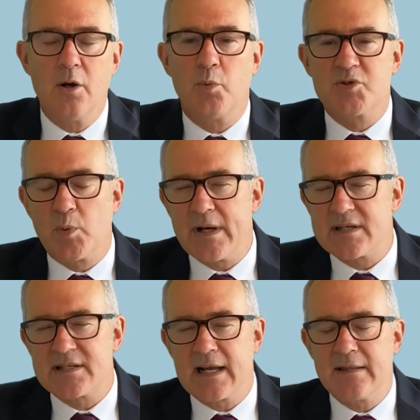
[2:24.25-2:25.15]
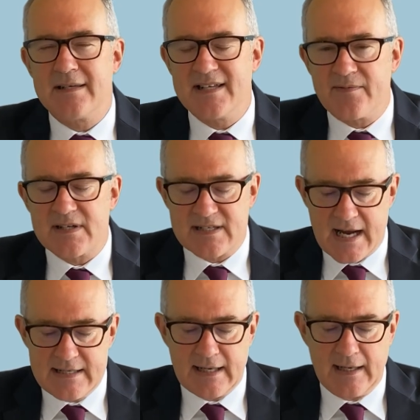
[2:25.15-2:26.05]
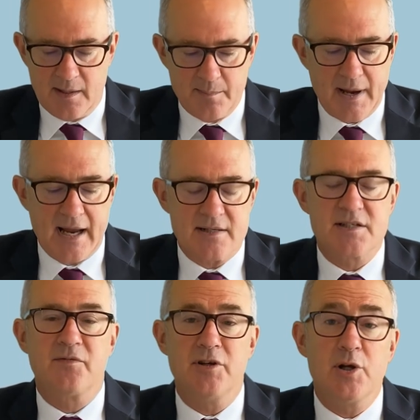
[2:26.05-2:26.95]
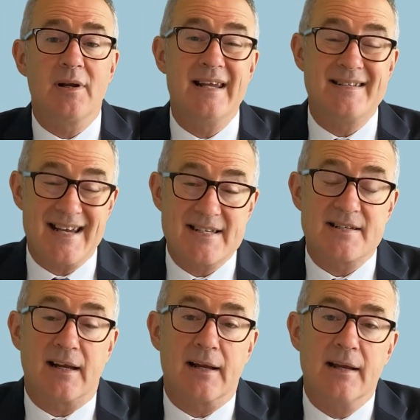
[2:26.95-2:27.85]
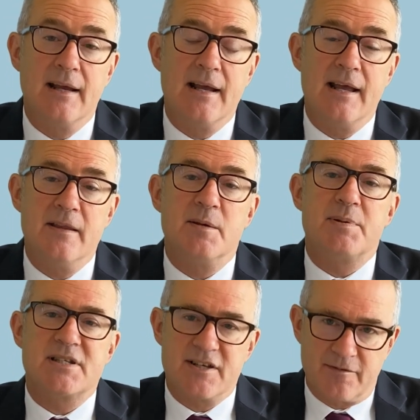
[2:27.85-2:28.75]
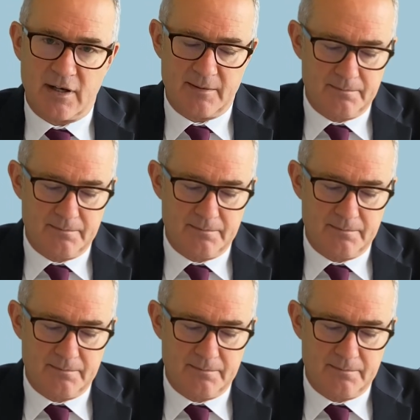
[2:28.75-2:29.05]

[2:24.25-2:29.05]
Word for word: was witnessing the devastating impacts of nuclear testing in the Pacific.